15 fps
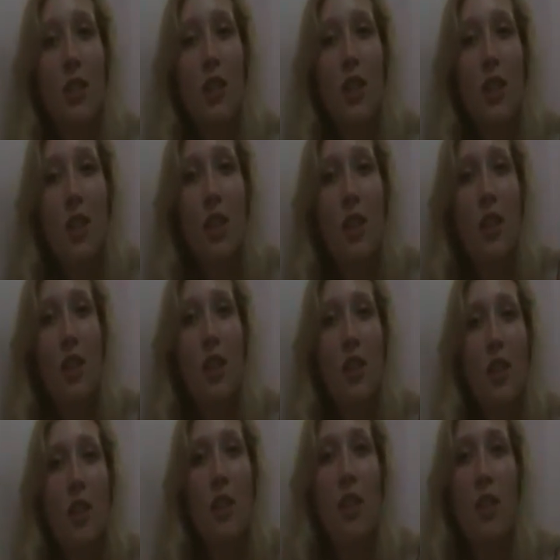Can we, can we
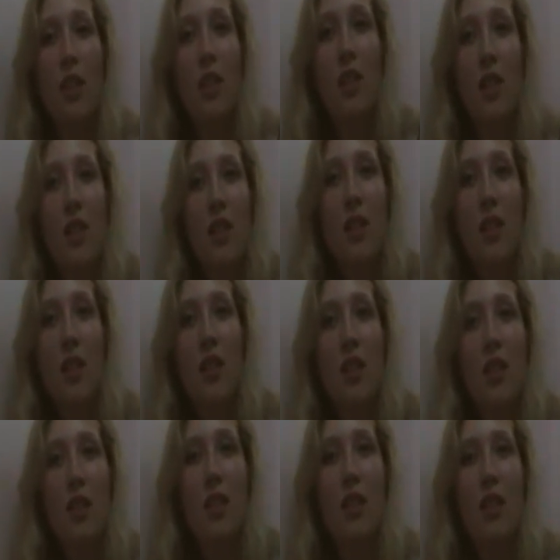join you? Is that okay
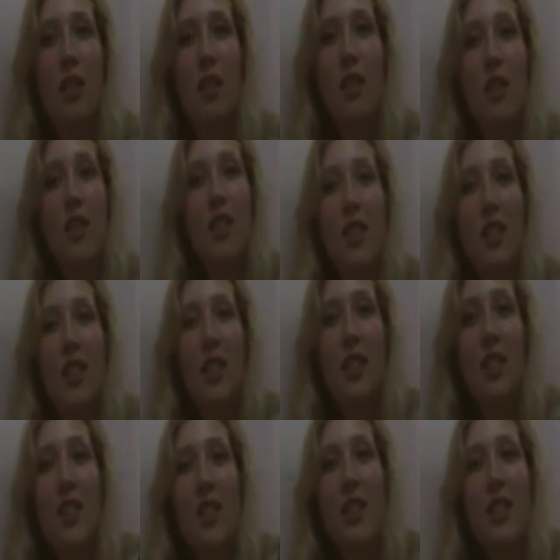if we join you? That's what
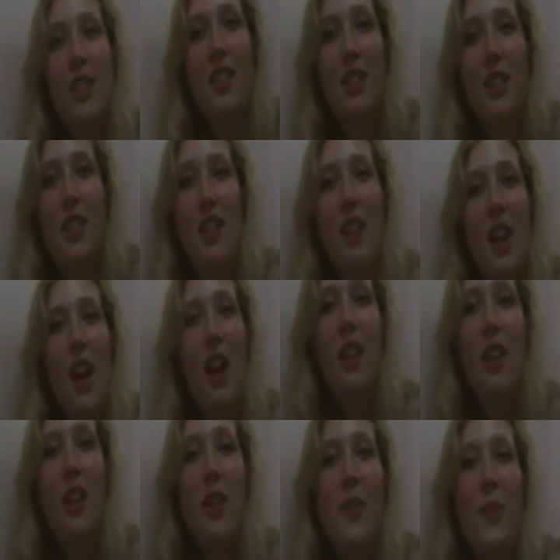she said.
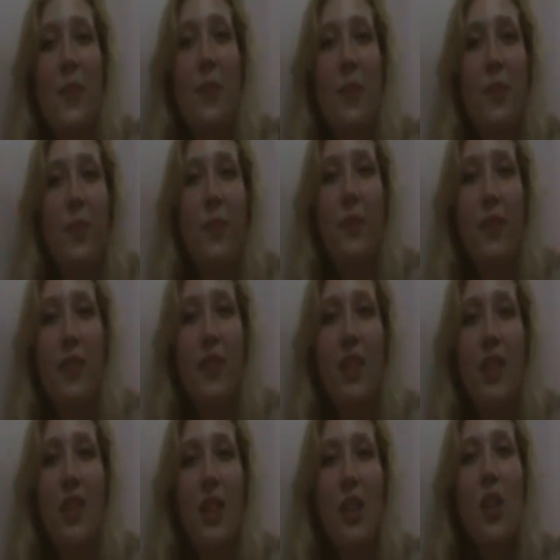And um, of
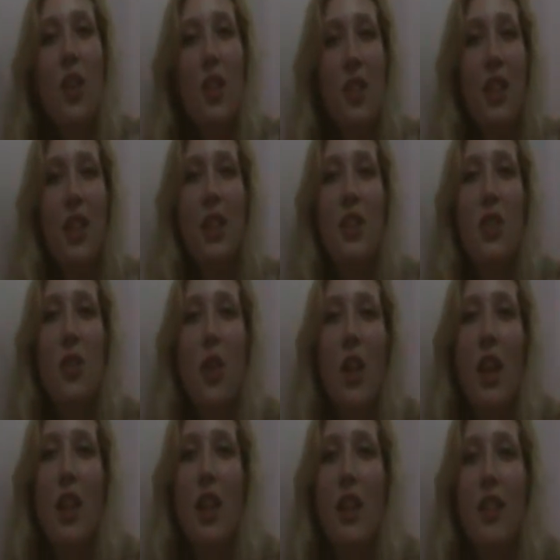course, of course, you can
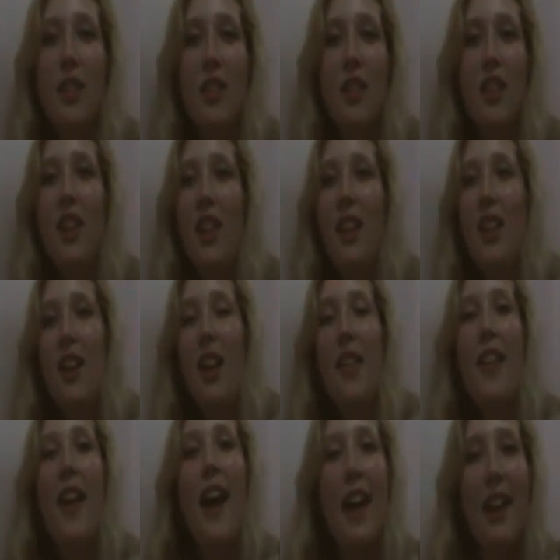join us. And
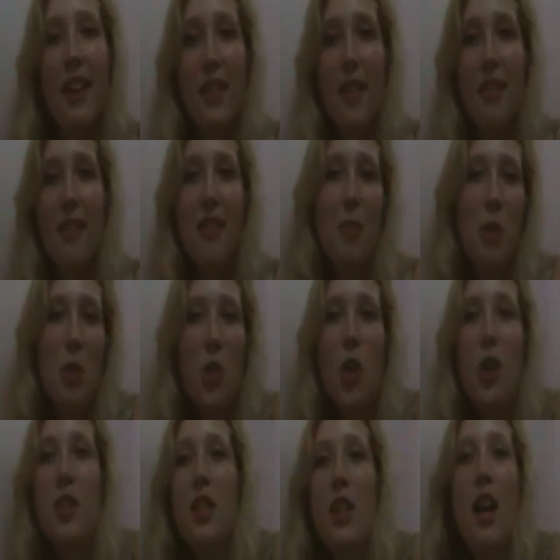then from
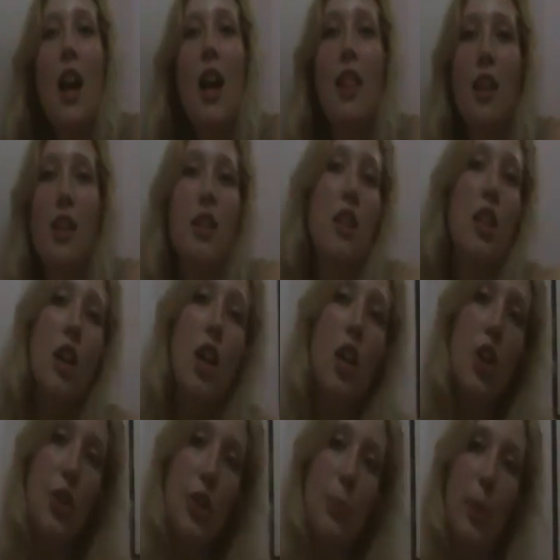across the island, her
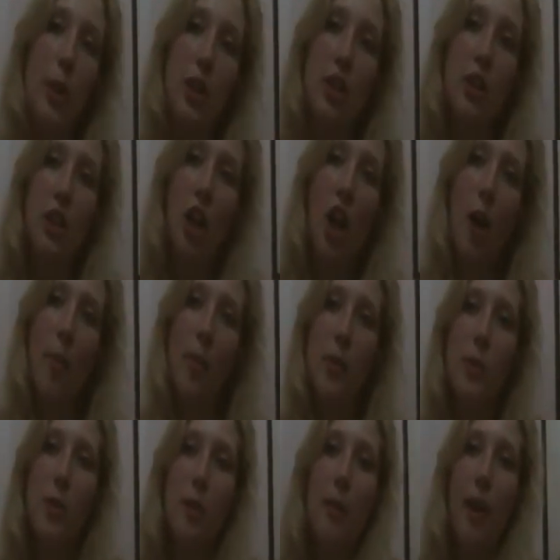husband
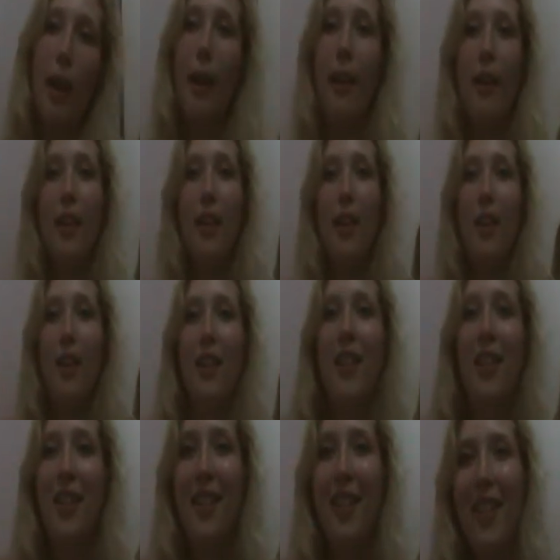comes with a mic.
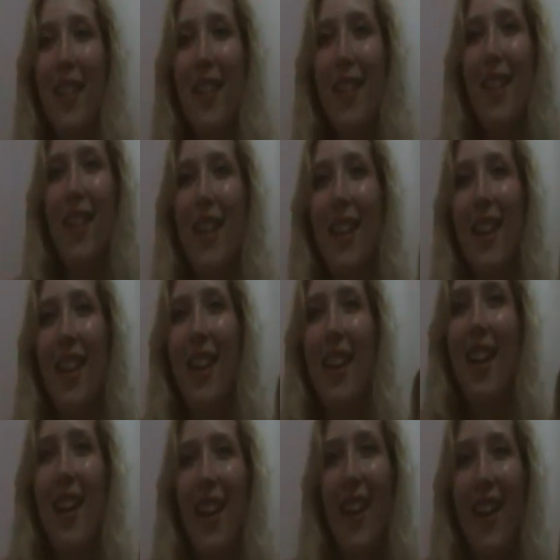No, with
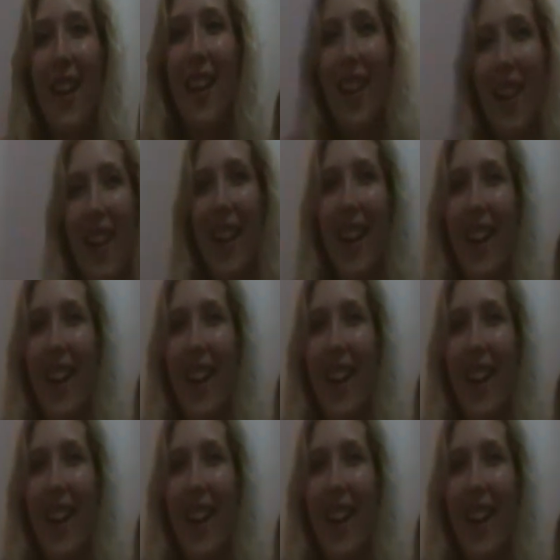with a with a